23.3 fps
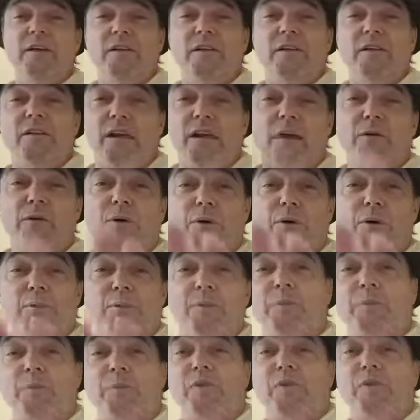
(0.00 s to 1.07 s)
Look, I want
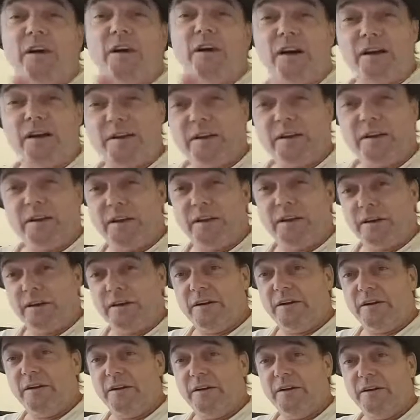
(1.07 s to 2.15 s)
people on
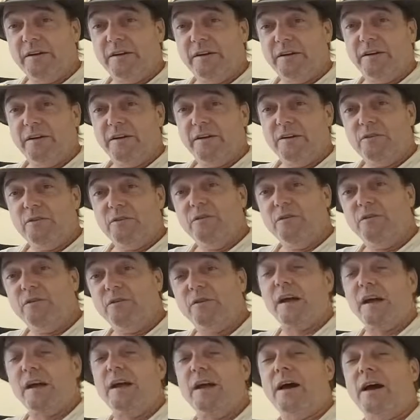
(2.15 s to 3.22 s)
here who
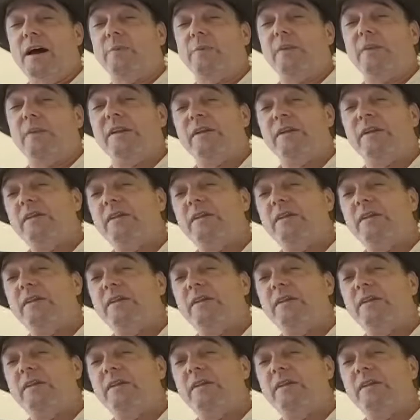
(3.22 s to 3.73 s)
can comment.